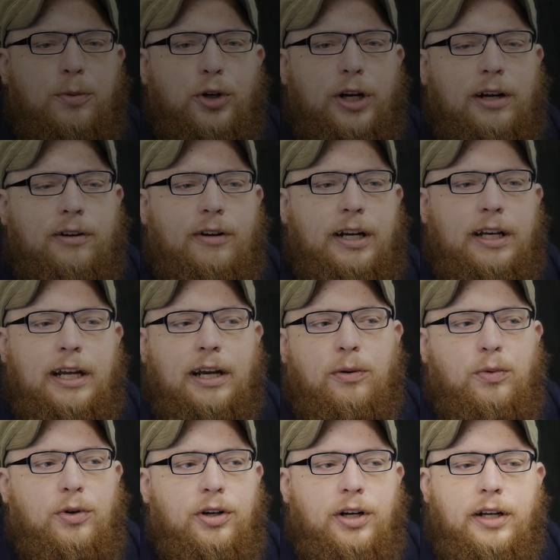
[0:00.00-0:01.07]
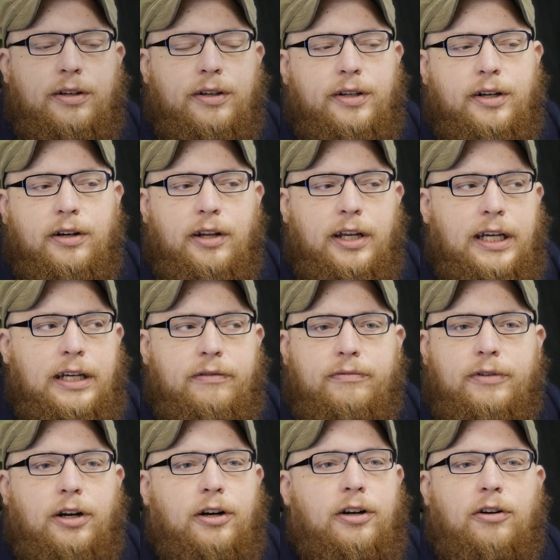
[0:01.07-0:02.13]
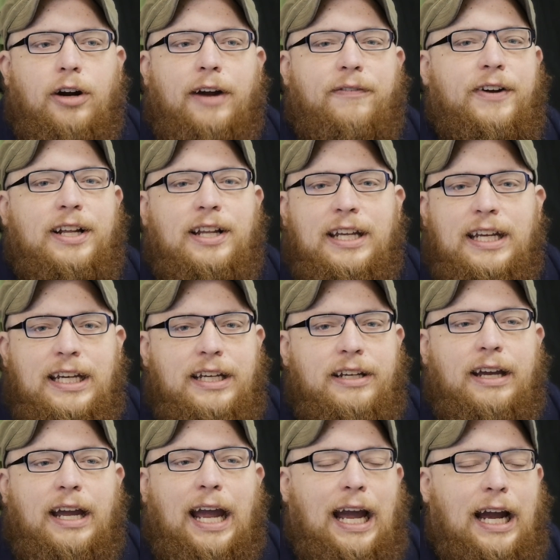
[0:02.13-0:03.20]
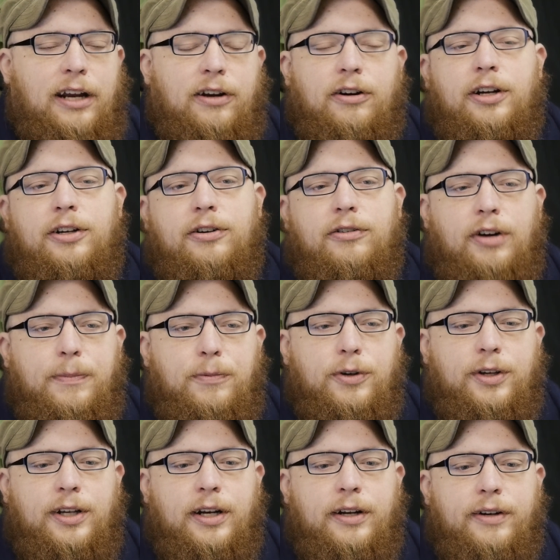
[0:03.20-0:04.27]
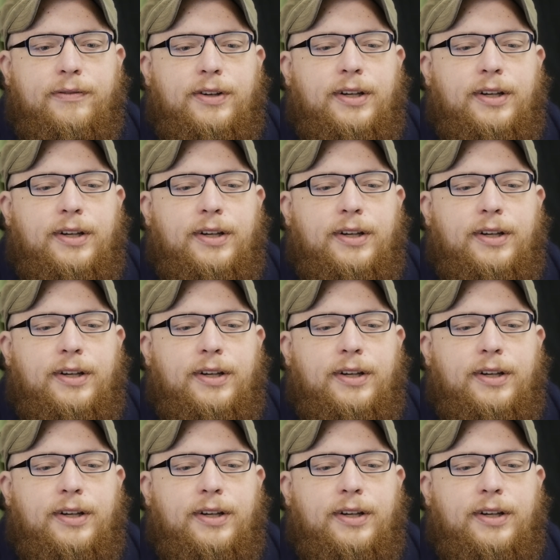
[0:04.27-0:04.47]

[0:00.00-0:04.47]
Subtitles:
put out right now weren't necessarily cartographically accurate to representative